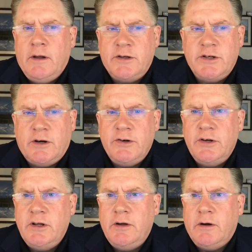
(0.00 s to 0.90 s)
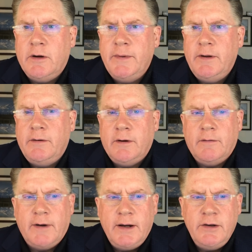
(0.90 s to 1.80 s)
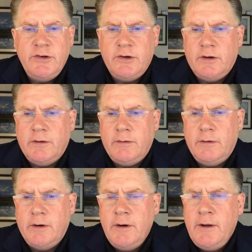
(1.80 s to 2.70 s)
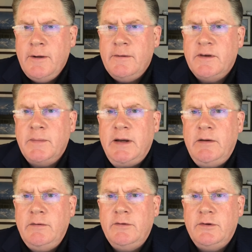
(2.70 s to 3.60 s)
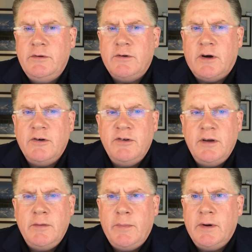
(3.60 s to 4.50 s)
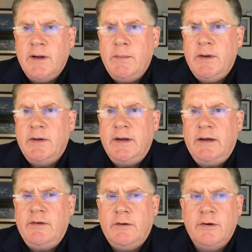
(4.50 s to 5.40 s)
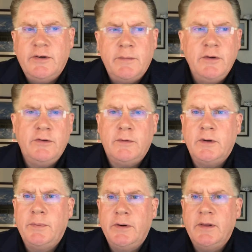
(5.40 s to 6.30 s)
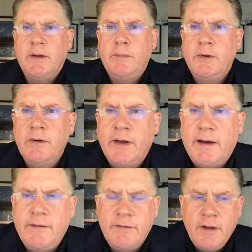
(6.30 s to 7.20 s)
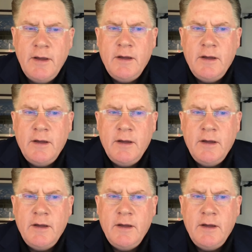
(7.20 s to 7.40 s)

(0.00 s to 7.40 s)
sergeant in the Army, or a ranger, or somebody who charges into burning buildings, or somebody who's willing to put the blue lives